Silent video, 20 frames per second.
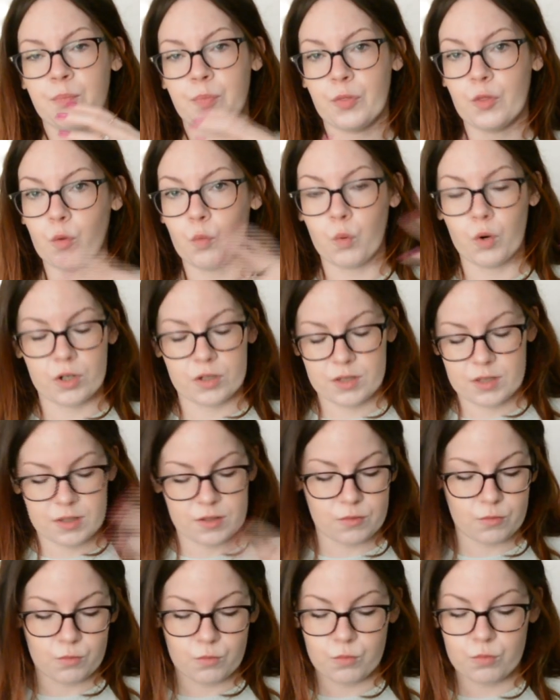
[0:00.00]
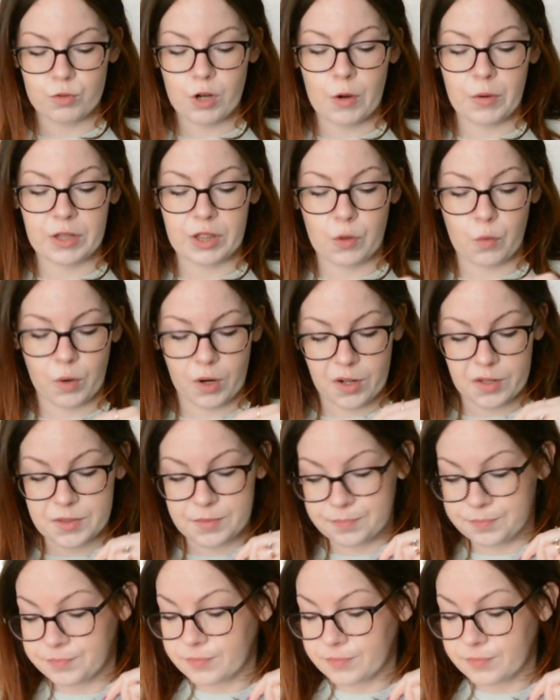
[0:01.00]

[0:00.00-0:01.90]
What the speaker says: the worst row in the world.